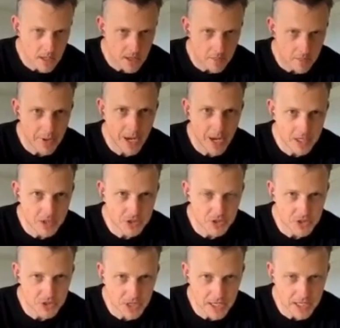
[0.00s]
In the
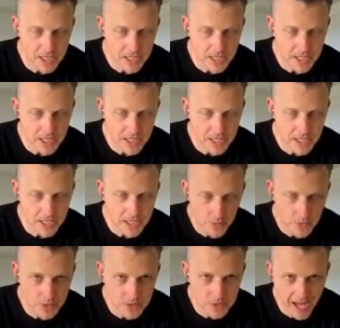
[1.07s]
past, it's taken me
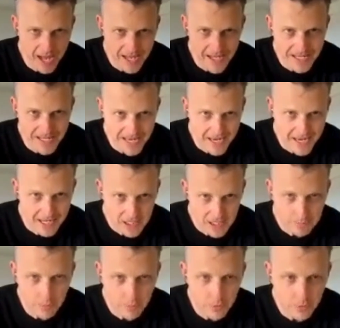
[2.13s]
hours and
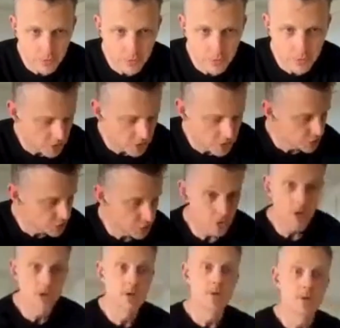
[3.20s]
days before I've got it
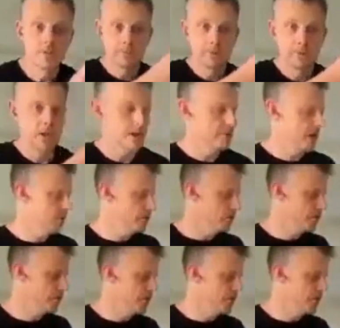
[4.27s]
sorted. Come and have a